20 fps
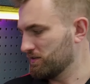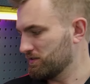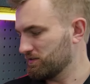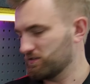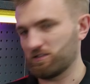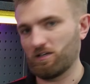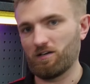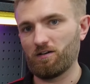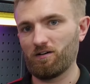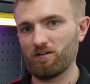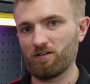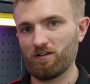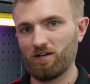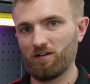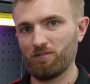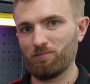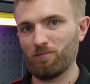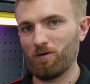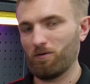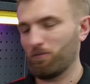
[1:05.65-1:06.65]
so I'm going to
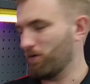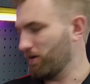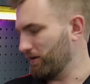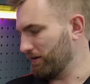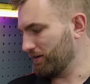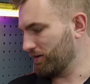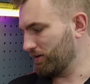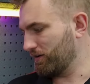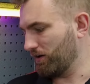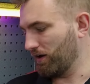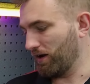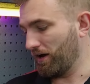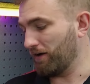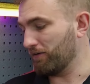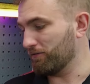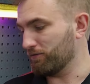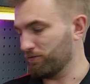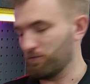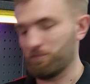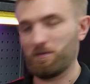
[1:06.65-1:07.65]
have my work cut
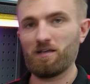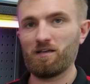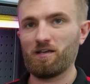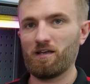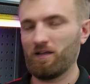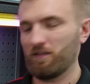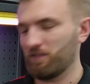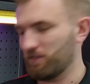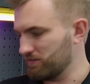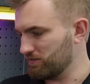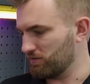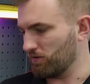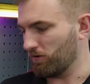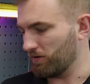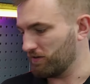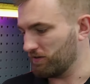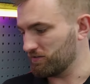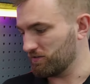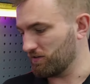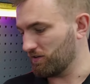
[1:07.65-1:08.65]
out for me getting this lot
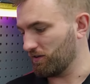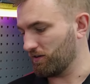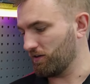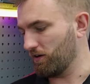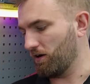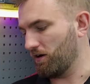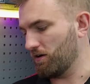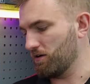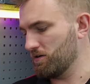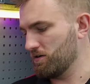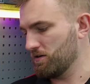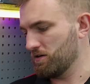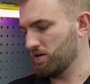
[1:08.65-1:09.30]
into the car.